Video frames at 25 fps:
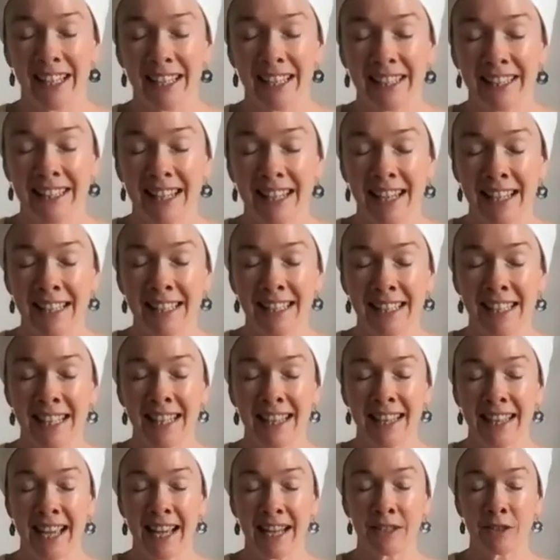
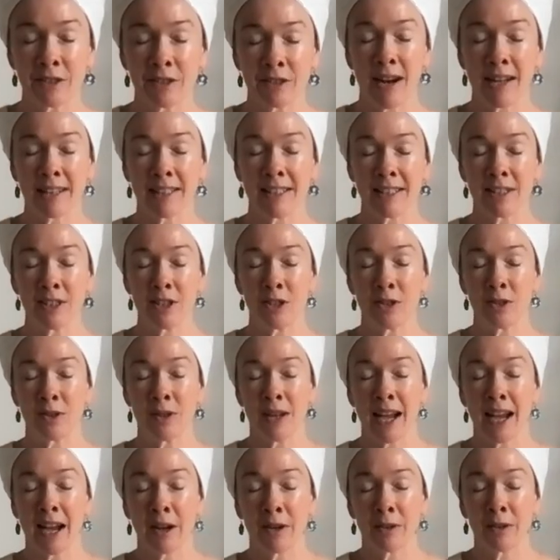Sending that gratitude
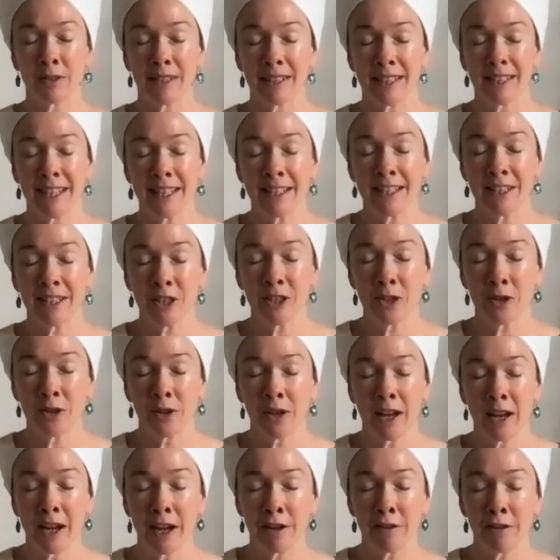out into your
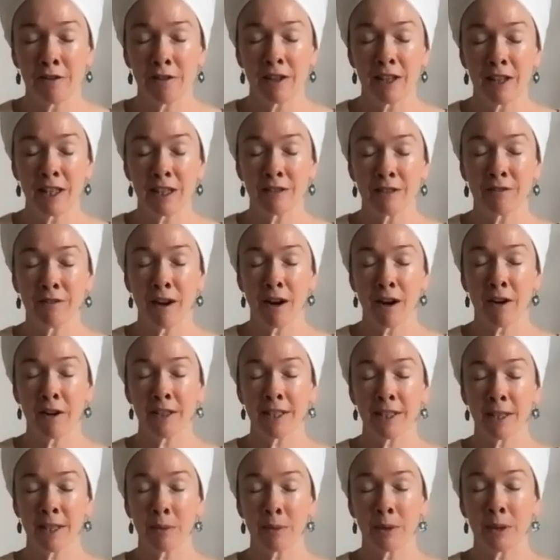life as far
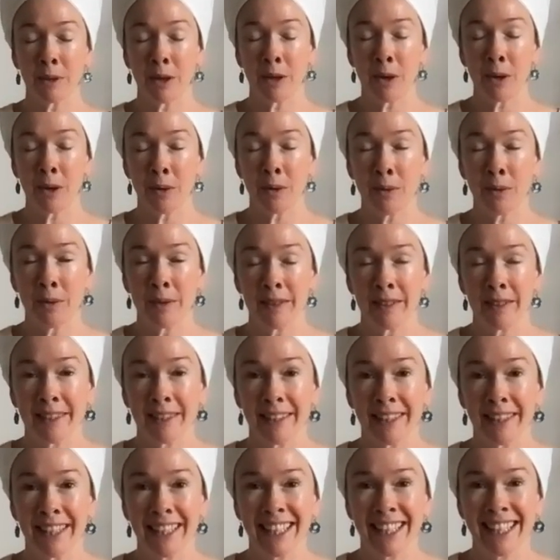as it will go,
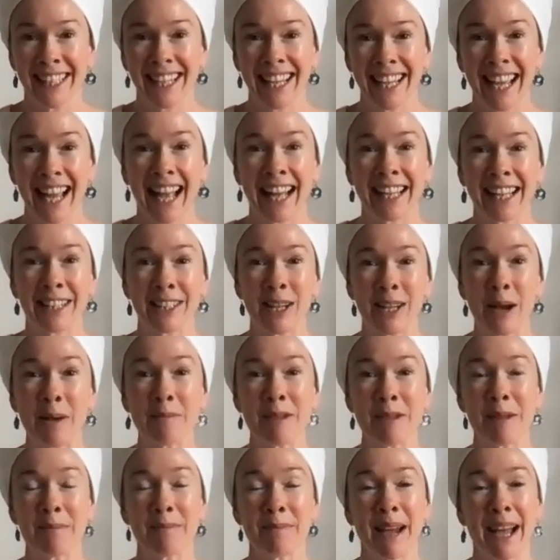and
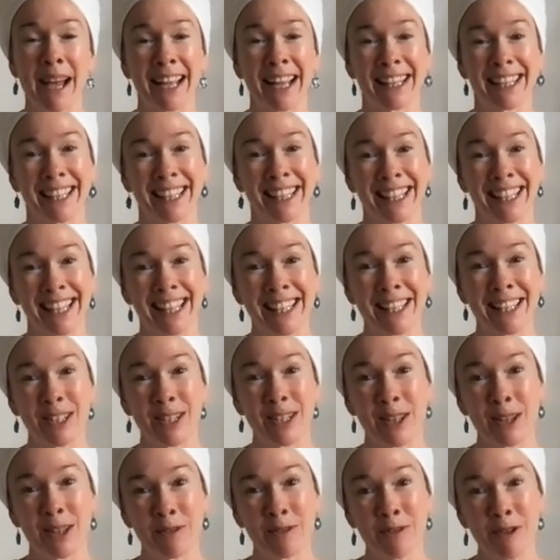coming back
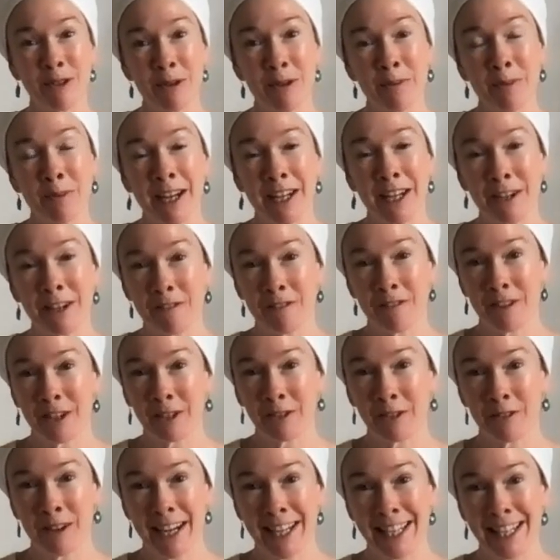into the room when you
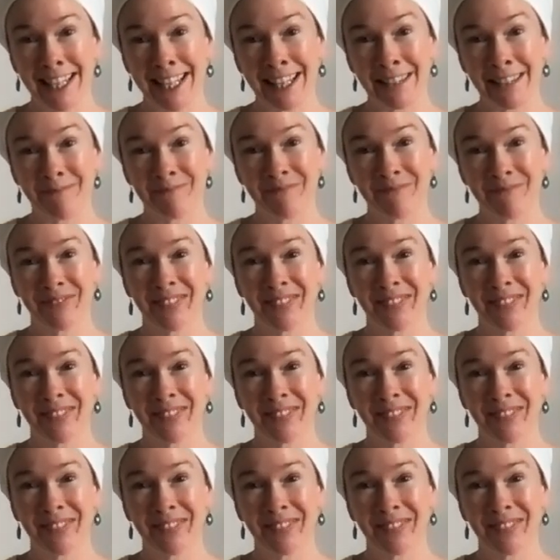feel ready.